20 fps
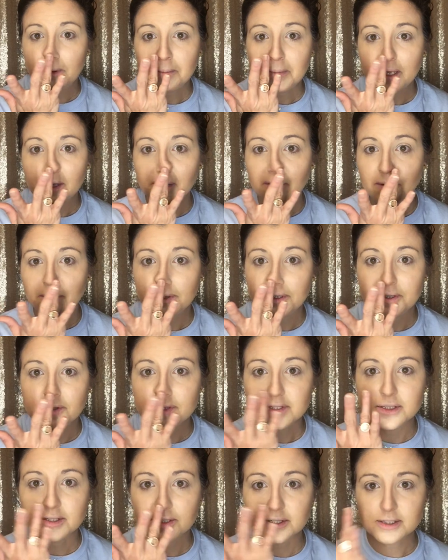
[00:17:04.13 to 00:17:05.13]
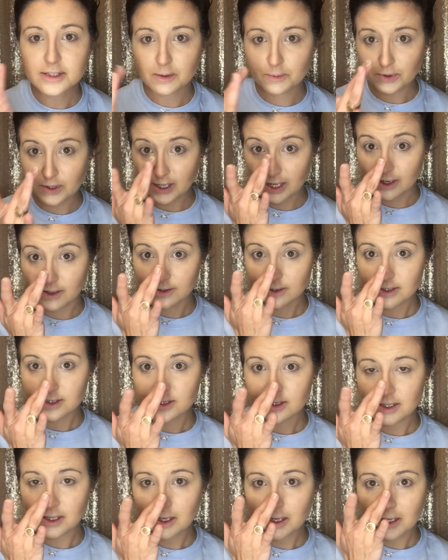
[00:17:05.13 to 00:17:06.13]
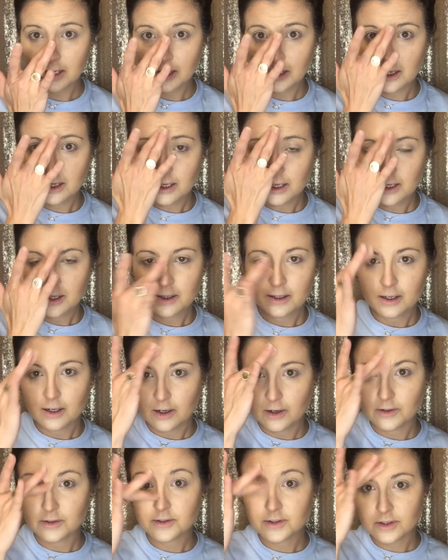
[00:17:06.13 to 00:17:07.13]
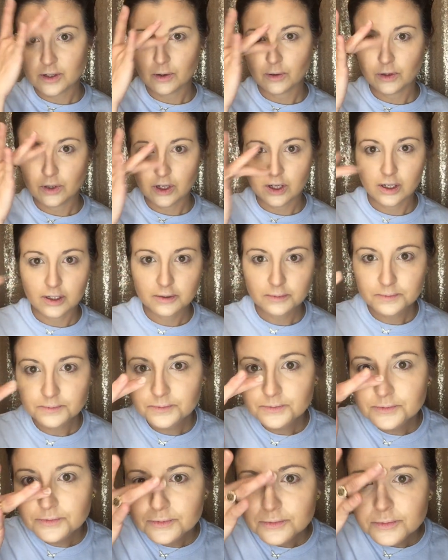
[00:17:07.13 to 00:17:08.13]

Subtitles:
want my long nose to look so pronounced or so long.